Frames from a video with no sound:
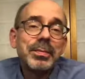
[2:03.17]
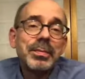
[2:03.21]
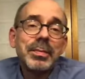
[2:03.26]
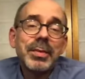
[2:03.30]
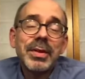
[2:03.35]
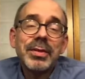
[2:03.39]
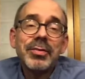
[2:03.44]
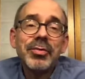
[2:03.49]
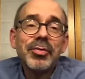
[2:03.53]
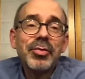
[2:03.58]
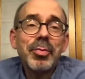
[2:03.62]

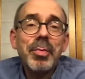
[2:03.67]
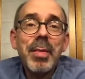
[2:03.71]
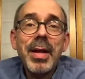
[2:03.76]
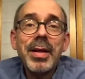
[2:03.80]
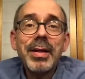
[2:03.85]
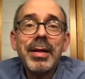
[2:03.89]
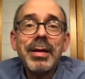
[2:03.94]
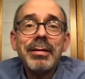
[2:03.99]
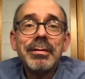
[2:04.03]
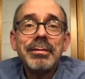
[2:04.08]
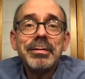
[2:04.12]
but for
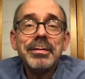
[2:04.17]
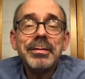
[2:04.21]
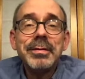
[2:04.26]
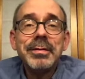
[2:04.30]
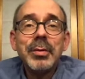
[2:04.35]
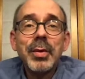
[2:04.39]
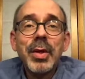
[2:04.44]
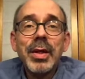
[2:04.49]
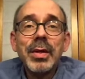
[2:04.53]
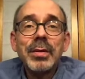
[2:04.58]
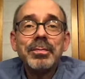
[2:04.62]
many,
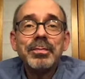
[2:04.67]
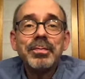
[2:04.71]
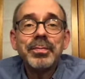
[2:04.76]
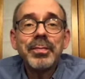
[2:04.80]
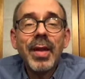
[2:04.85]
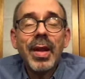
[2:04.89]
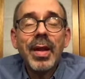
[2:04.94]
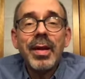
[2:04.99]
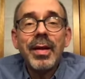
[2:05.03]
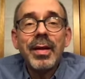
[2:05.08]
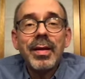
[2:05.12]
well,
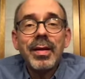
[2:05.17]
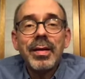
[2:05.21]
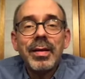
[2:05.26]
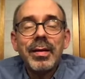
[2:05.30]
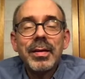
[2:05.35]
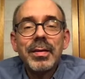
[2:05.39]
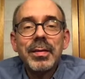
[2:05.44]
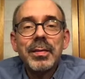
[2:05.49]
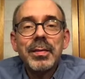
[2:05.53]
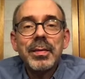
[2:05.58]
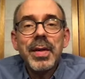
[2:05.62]

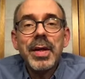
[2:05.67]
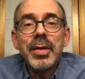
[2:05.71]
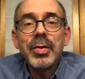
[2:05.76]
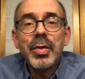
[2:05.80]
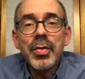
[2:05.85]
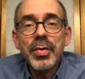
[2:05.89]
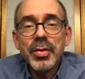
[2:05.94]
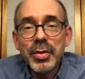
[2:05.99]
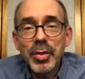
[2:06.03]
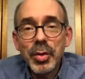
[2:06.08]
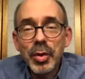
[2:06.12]

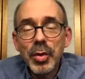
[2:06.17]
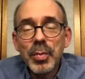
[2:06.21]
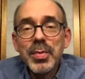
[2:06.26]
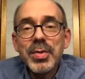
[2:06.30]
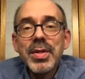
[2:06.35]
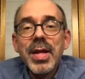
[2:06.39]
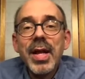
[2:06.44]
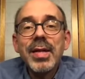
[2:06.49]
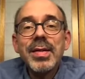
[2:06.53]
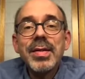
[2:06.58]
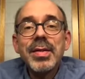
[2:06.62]
under the
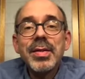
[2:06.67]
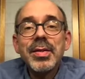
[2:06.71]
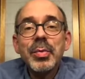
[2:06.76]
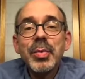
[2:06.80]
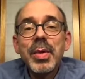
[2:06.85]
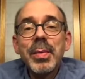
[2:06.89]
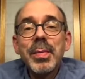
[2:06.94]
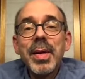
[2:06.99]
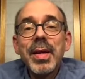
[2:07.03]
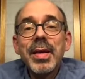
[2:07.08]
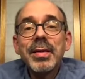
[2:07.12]
circumstances,
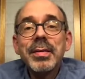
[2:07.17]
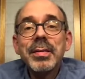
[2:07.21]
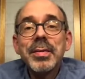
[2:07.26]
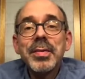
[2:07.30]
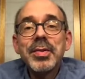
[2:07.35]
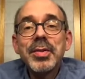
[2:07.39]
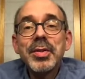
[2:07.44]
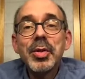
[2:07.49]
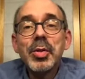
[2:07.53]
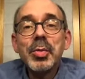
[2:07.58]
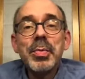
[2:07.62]
we may
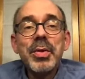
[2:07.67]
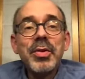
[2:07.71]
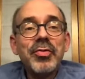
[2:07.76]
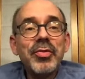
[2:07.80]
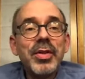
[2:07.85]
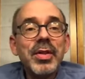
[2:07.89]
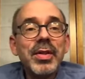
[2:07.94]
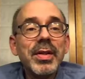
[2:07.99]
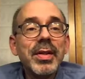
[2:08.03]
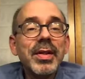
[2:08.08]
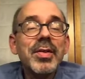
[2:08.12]
still be
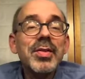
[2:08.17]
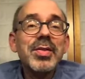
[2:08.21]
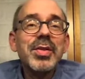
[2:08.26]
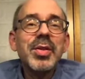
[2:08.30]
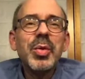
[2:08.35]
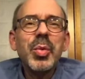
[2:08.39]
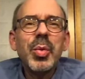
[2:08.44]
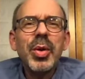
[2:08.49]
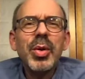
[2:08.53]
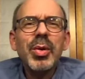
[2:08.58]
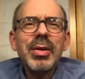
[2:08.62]
feeling as
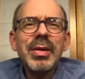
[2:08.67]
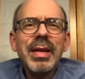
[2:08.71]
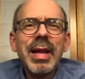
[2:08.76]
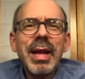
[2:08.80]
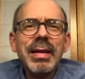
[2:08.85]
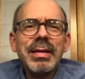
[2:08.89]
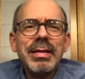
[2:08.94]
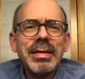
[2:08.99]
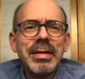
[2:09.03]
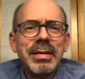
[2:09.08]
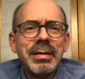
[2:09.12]
though we're in
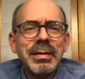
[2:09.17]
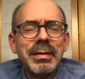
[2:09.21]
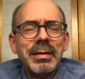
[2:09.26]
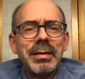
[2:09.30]
Lent.